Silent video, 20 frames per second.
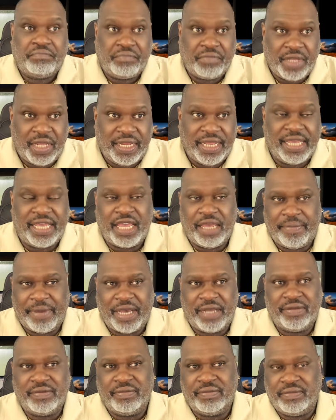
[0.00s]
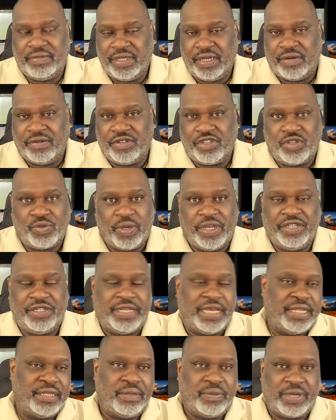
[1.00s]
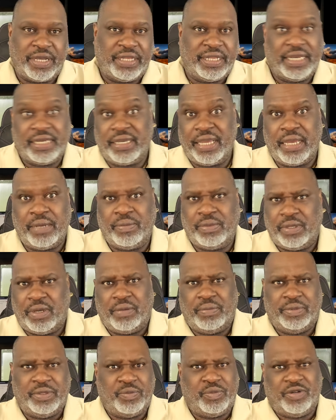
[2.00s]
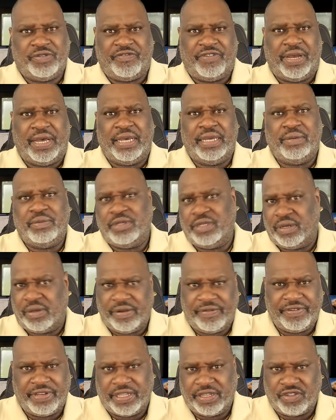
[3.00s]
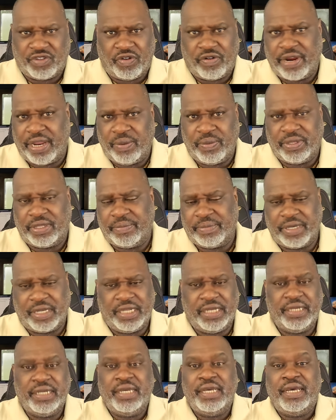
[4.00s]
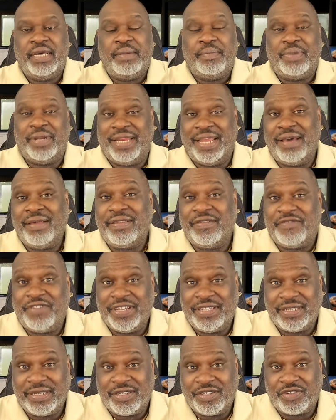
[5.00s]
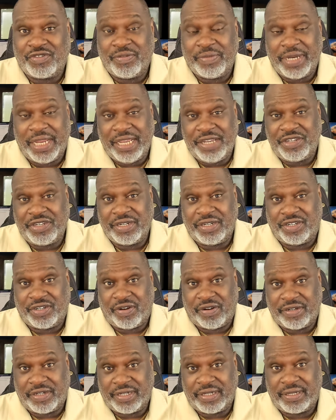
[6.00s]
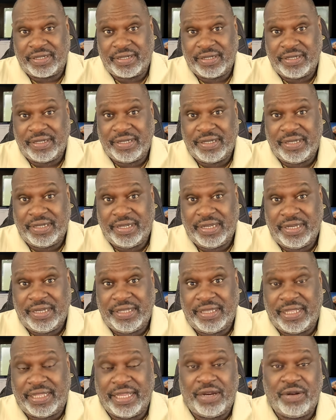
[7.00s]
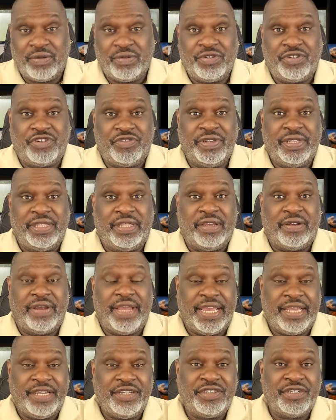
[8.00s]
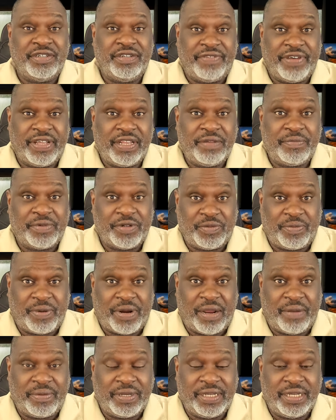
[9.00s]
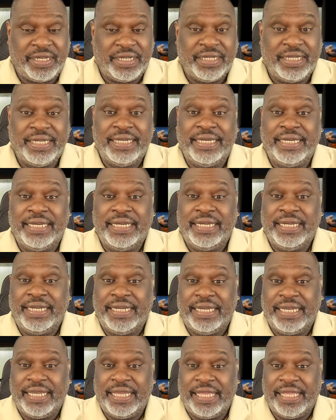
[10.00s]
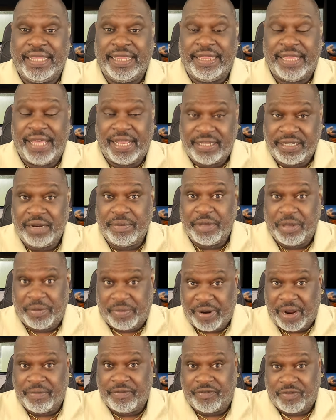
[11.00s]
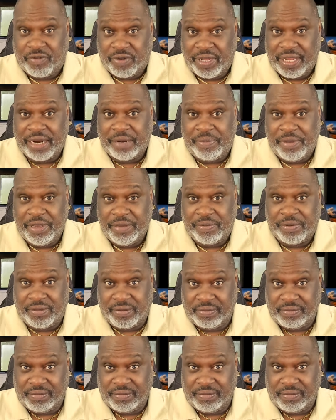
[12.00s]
And they came out and, you know, dissuaged that. They're kind of like, hey, no, we're fine. We know everything's all right with the money. But now they're facing discrimination charges that they don't treat their Asian developers properly. That's going to be a problem for a lot of people.